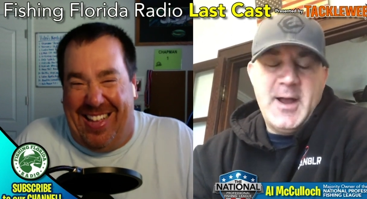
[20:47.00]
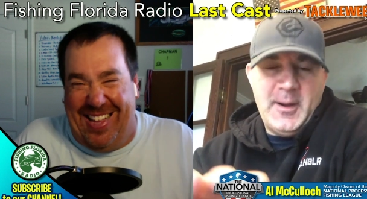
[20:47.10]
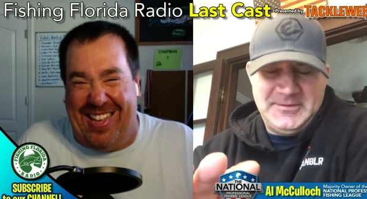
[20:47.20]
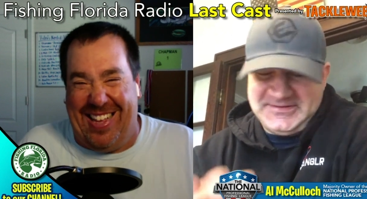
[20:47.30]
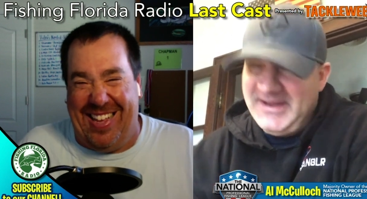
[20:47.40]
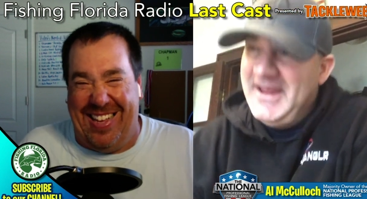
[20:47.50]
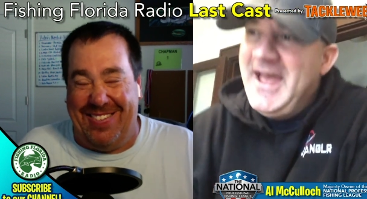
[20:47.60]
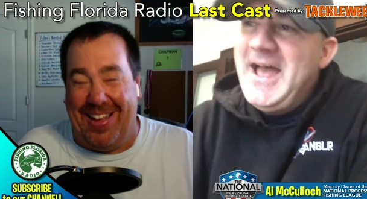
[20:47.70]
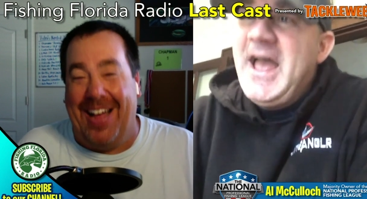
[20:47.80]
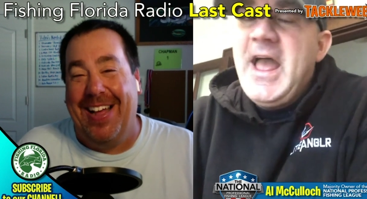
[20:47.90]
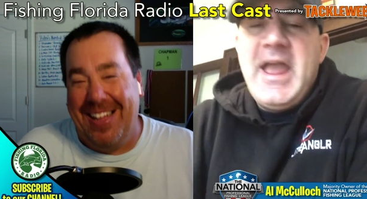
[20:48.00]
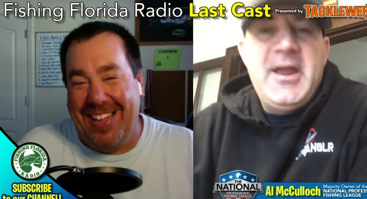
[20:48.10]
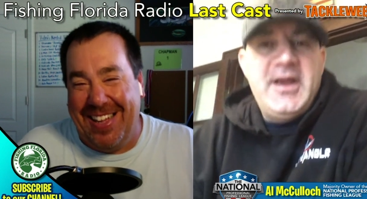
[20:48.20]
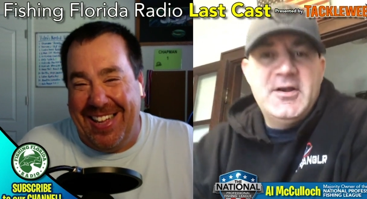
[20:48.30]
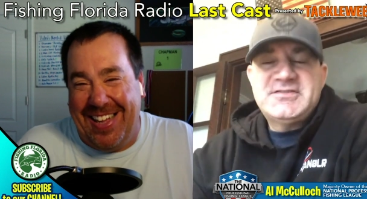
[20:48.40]
Speaker 1: no, well, Here,
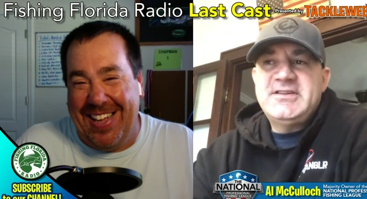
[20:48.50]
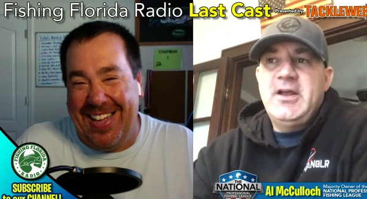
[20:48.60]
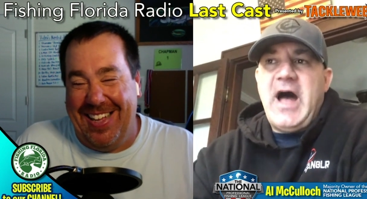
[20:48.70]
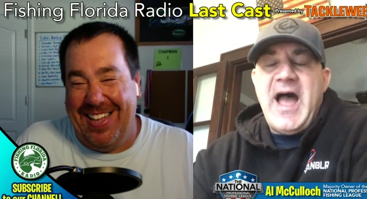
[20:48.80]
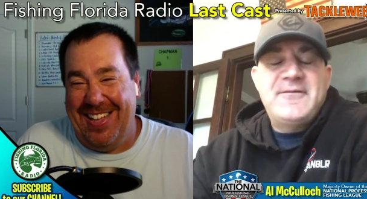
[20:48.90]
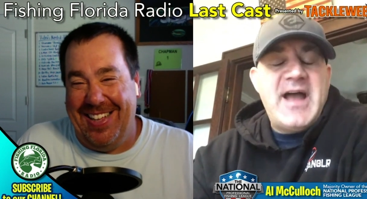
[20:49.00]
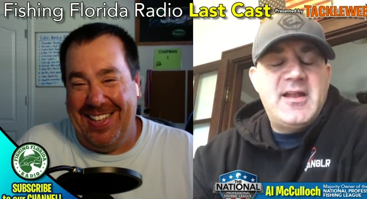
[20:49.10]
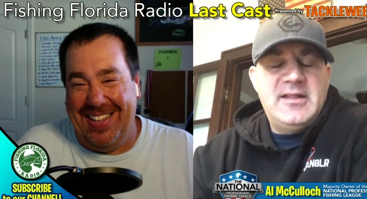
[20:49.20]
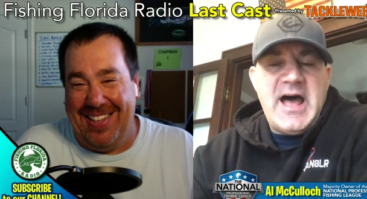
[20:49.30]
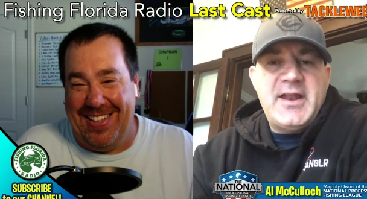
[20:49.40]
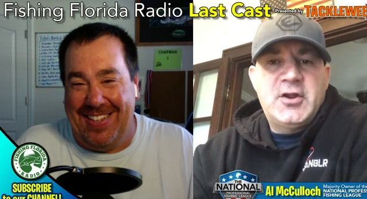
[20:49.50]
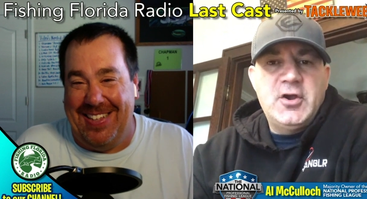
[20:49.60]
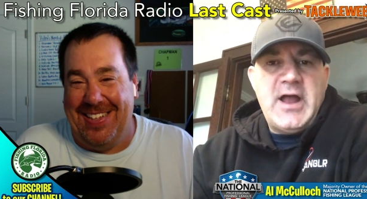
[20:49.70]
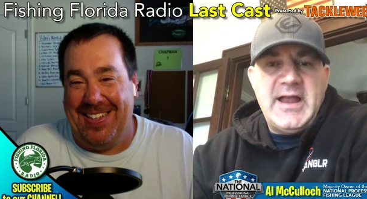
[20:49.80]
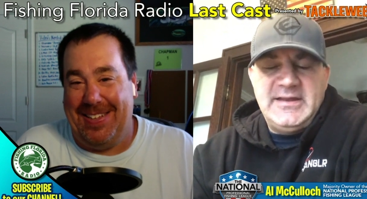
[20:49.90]
here's the deal. I've got a lot of good
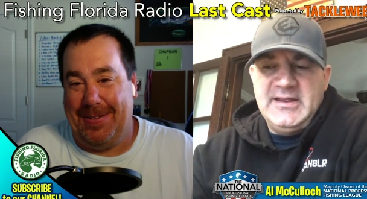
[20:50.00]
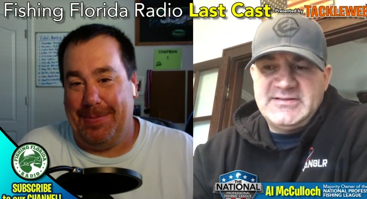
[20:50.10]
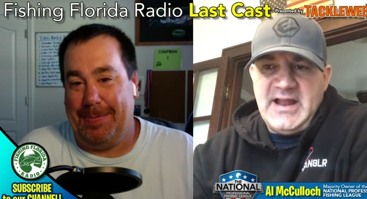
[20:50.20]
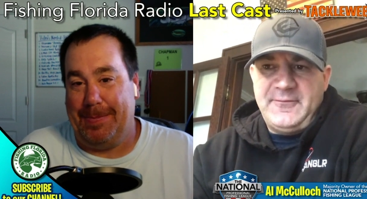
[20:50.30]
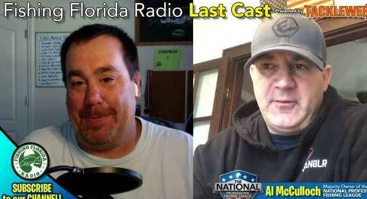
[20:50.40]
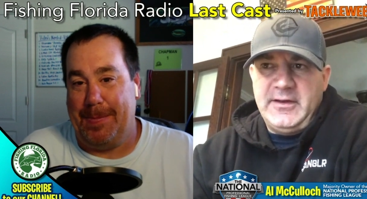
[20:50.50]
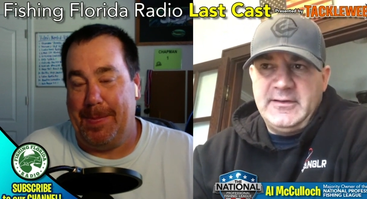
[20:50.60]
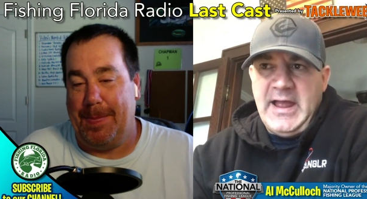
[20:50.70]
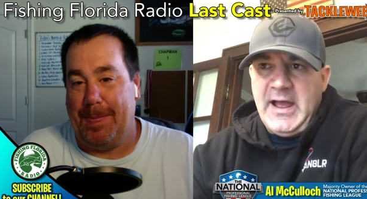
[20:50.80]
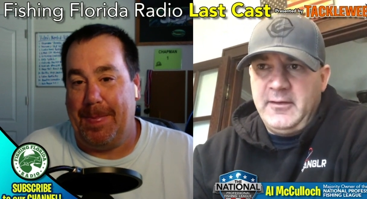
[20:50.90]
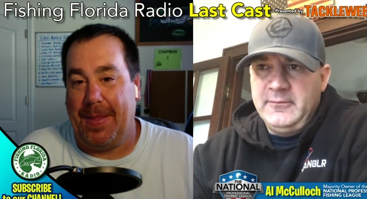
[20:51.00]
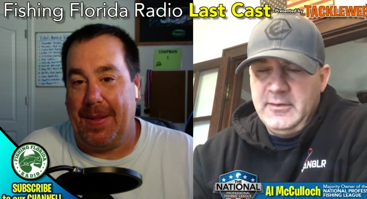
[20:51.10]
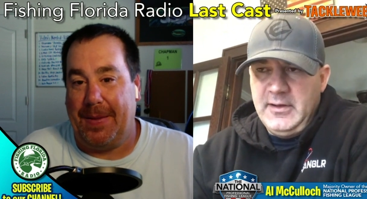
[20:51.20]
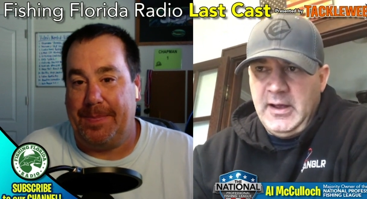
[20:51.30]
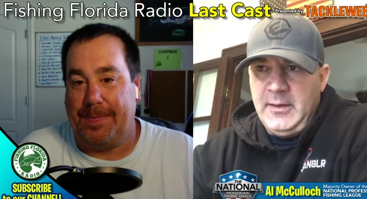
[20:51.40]
ideas that I've written down
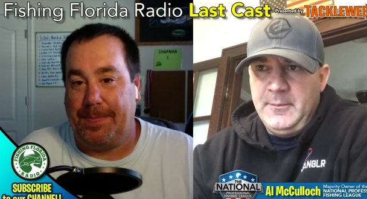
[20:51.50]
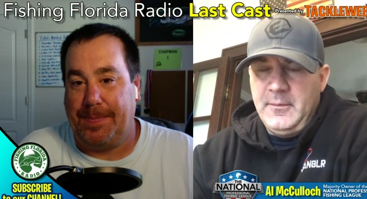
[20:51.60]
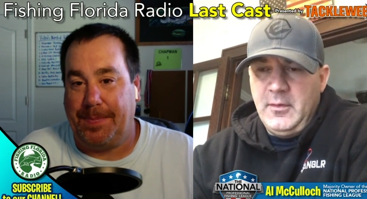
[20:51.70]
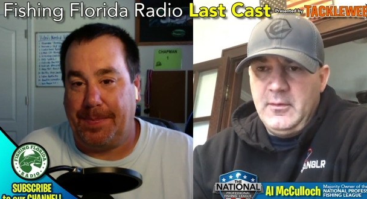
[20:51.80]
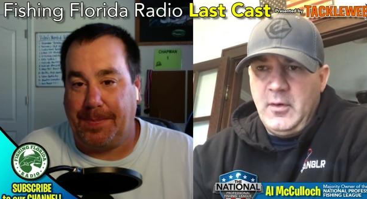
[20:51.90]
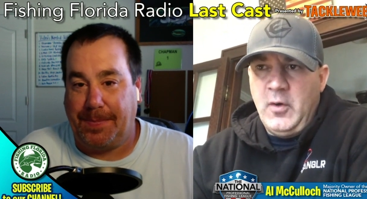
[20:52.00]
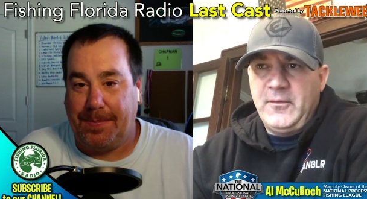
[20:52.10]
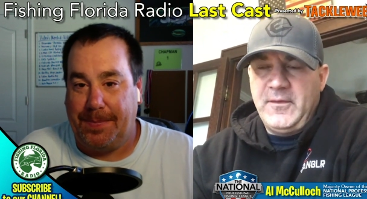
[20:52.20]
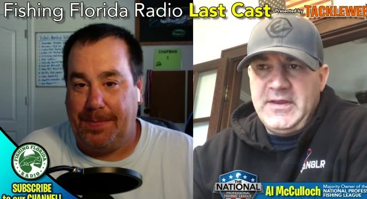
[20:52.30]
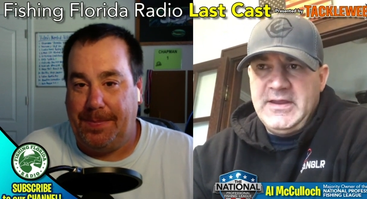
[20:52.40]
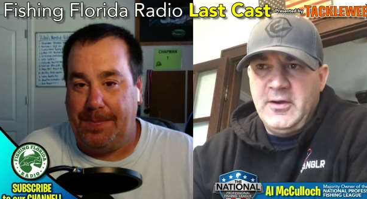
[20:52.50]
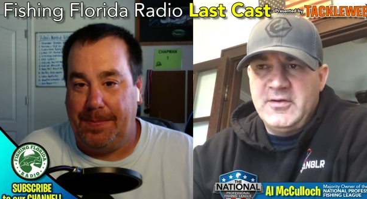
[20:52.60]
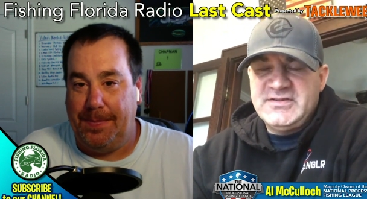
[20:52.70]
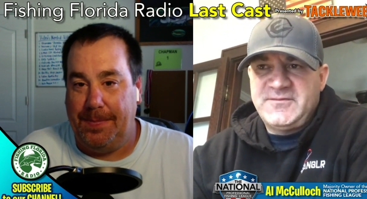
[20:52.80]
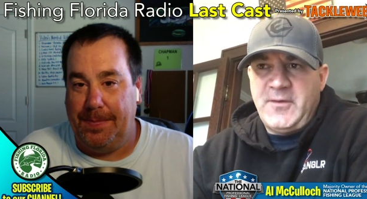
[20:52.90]
um, over the years
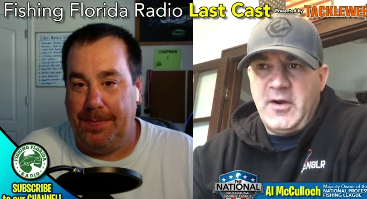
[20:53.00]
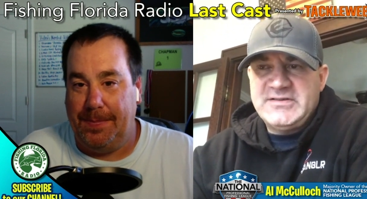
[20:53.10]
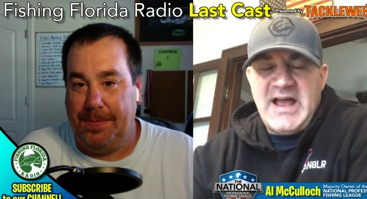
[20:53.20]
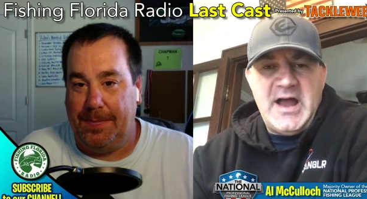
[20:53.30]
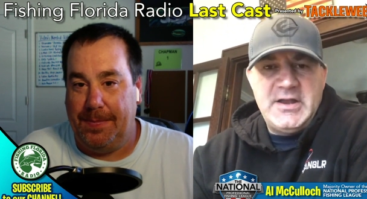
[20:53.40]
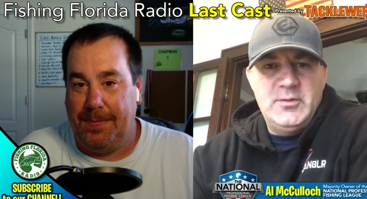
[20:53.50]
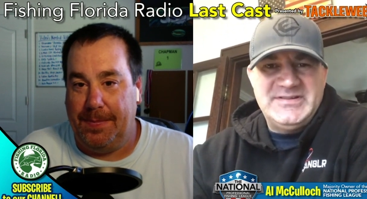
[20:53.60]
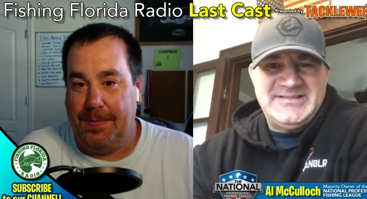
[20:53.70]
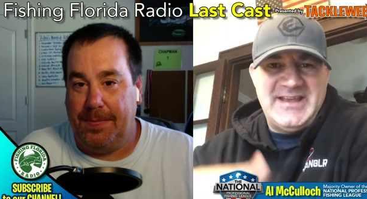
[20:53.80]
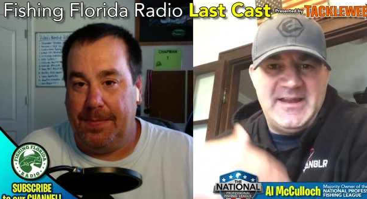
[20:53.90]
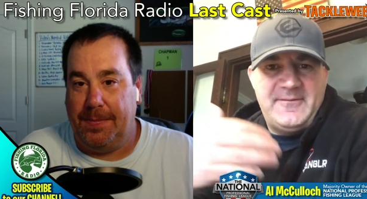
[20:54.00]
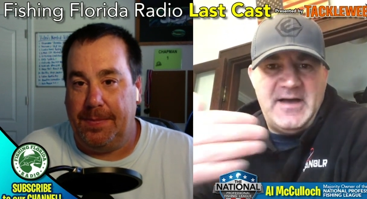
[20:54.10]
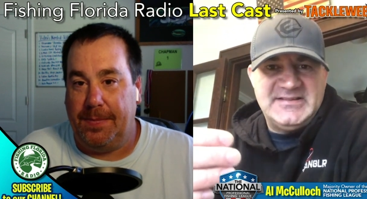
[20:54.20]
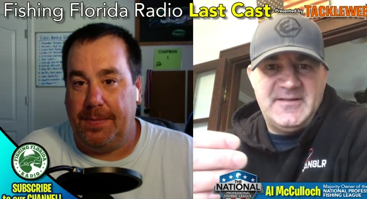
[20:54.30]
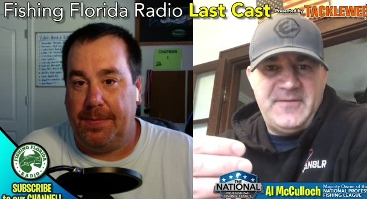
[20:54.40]
as far as how do you
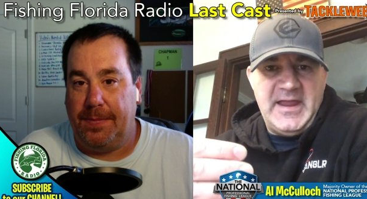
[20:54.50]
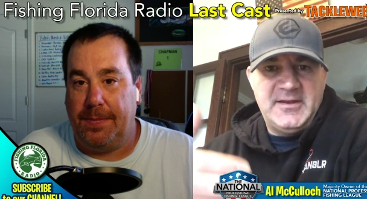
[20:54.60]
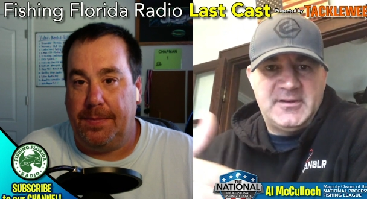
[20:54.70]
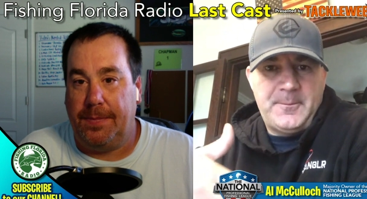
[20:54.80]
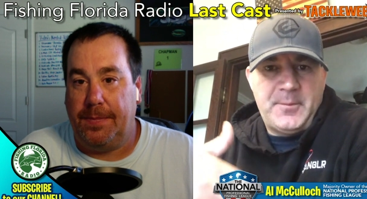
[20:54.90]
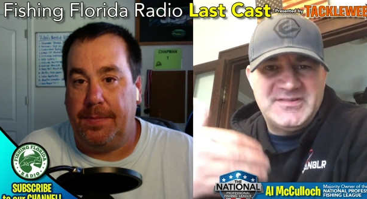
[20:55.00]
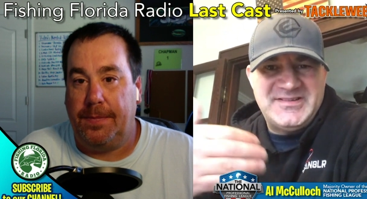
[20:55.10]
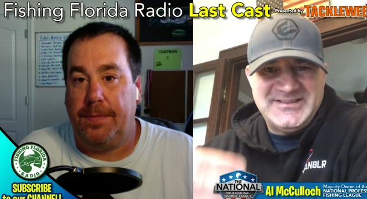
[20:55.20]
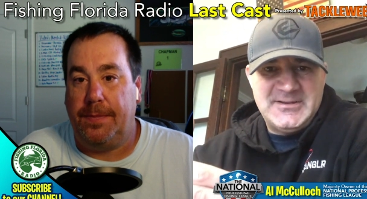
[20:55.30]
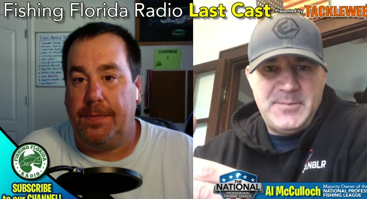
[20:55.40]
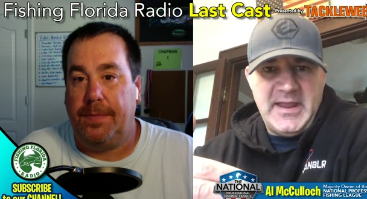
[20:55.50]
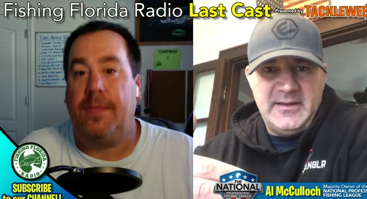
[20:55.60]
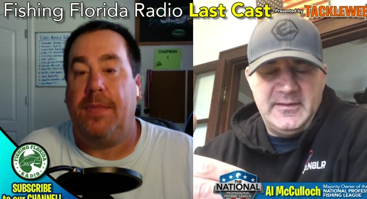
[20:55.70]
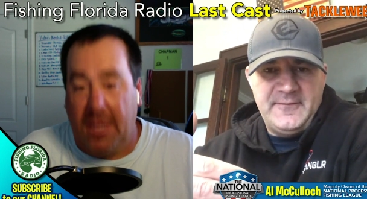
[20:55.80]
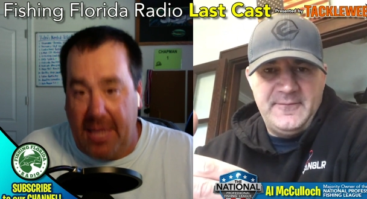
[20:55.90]
incentivize the fan to participate in
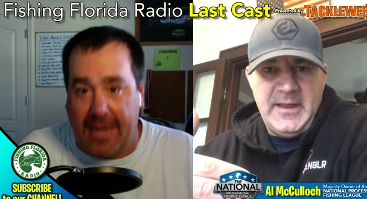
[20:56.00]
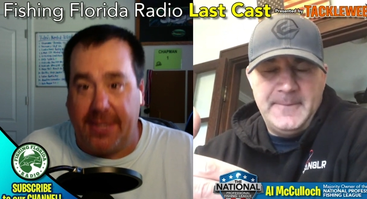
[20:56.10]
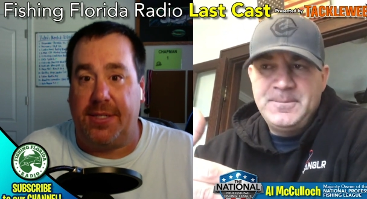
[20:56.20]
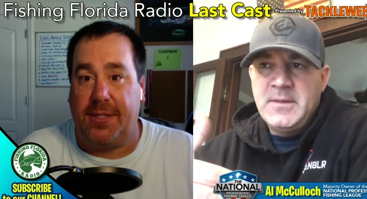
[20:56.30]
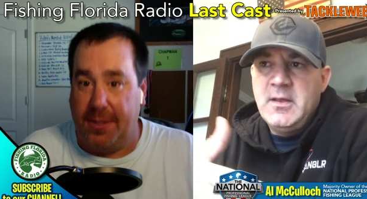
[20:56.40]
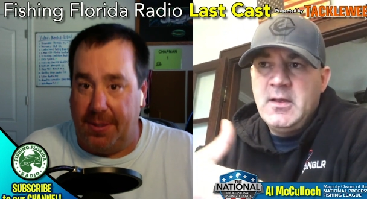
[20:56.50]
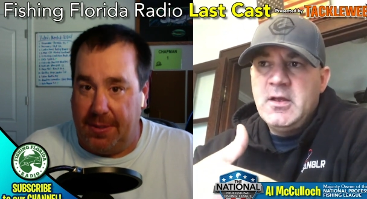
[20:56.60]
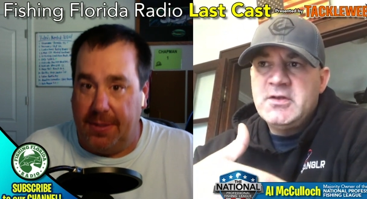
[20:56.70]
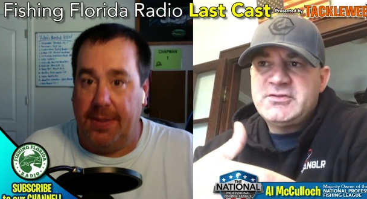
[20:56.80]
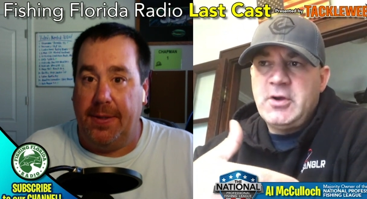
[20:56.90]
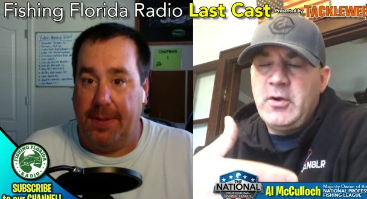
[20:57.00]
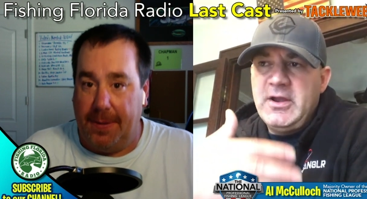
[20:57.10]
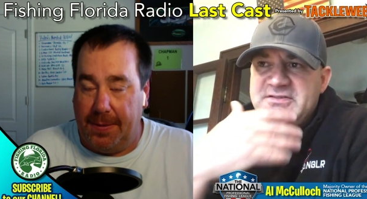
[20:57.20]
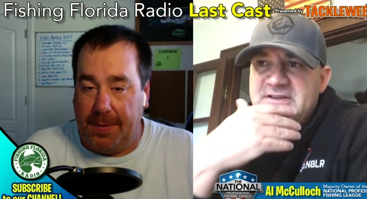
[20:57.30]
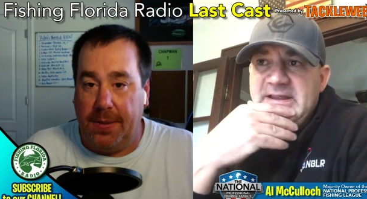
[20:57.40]
the event. Yes. So
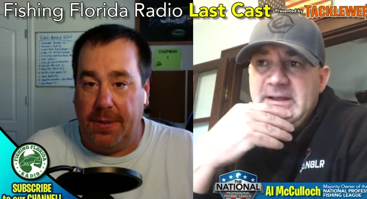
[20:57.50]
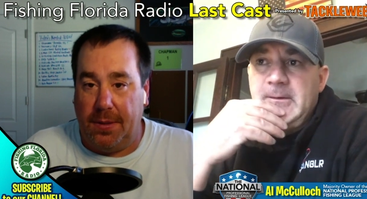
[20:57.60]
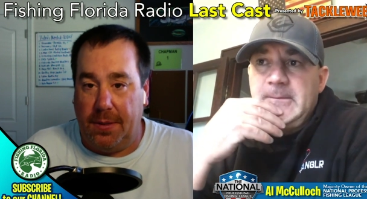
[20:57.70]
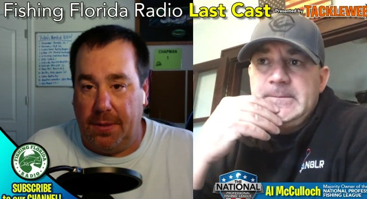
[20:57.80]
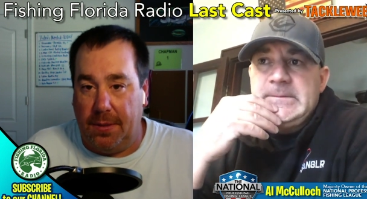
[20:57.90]
here's the deal